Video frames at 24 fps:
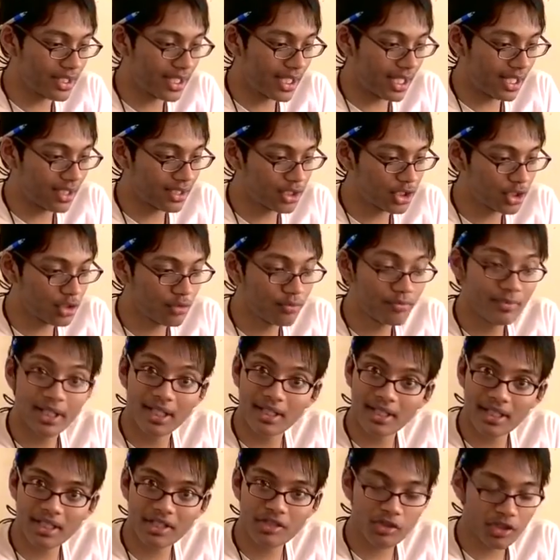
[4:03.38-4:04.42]
that I'll soon be
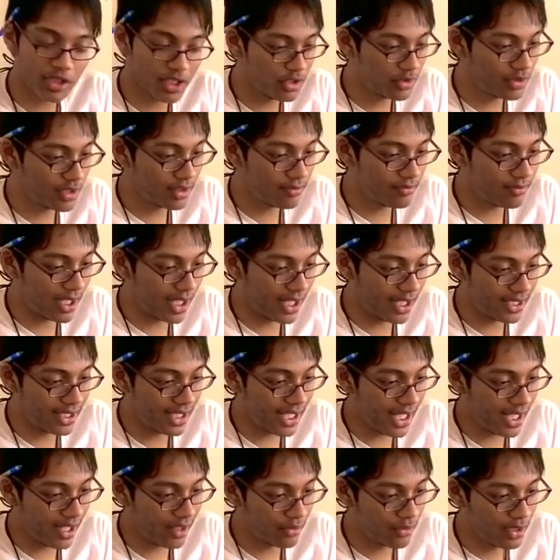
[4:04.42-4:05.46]
electrocuted by.
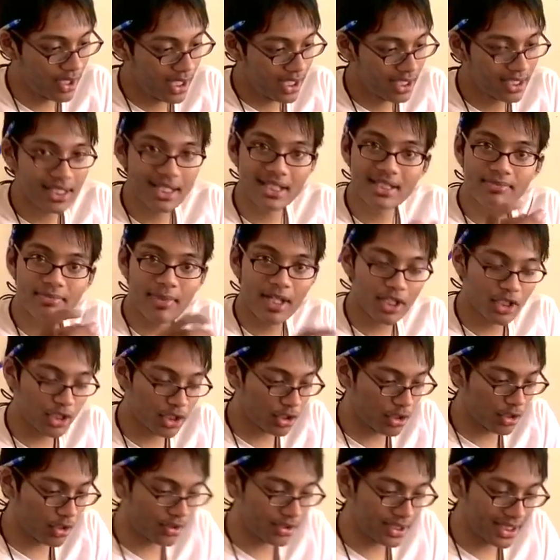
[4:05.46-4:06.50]
Now, let's make
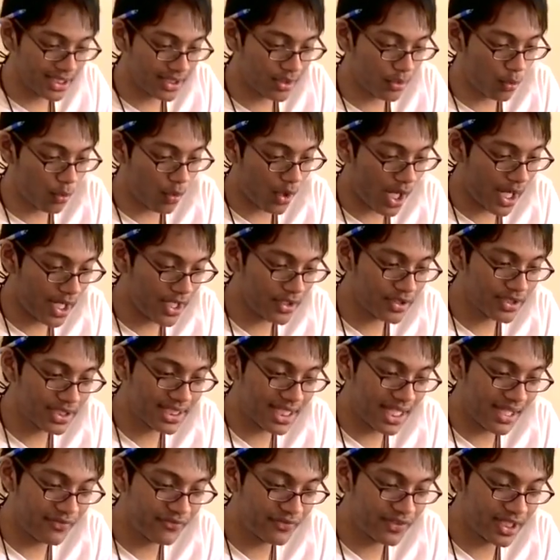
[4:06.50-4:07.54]
sure that the wire
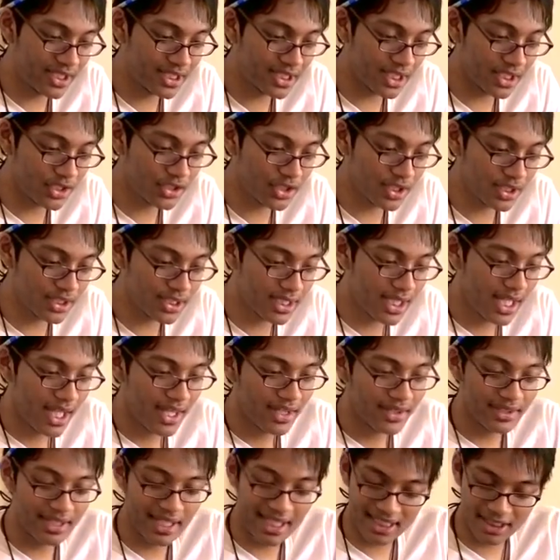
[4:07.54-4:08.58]
safely touches
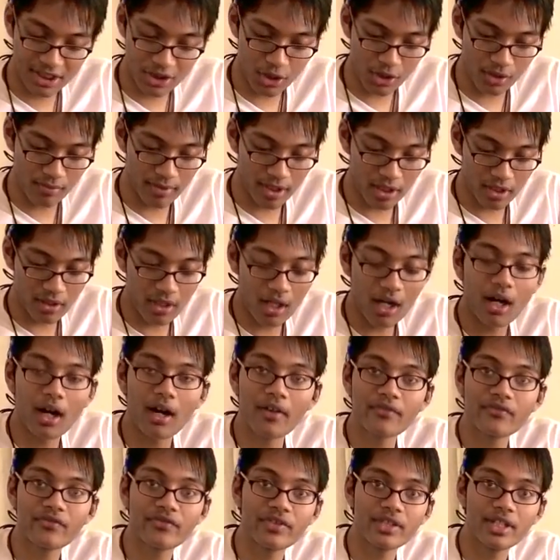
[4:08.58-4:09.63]
this terminal
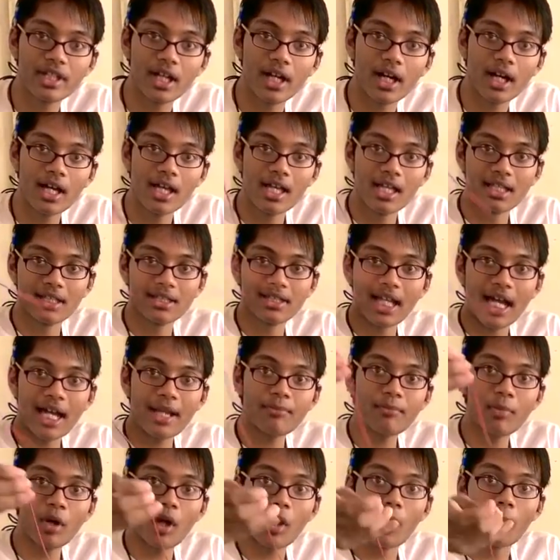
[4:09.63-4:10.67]
of the
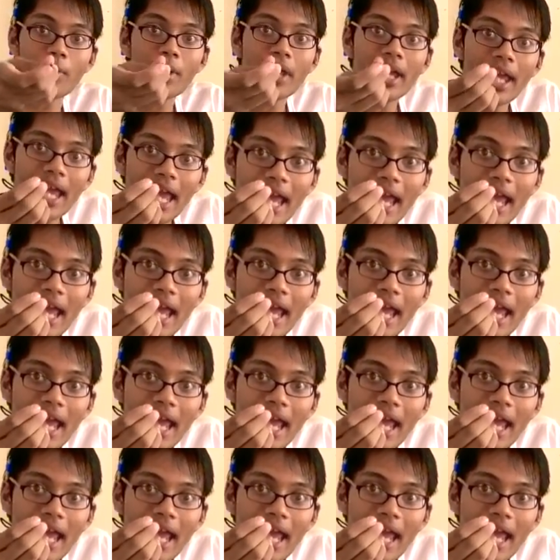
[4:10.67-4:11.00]
light bulb.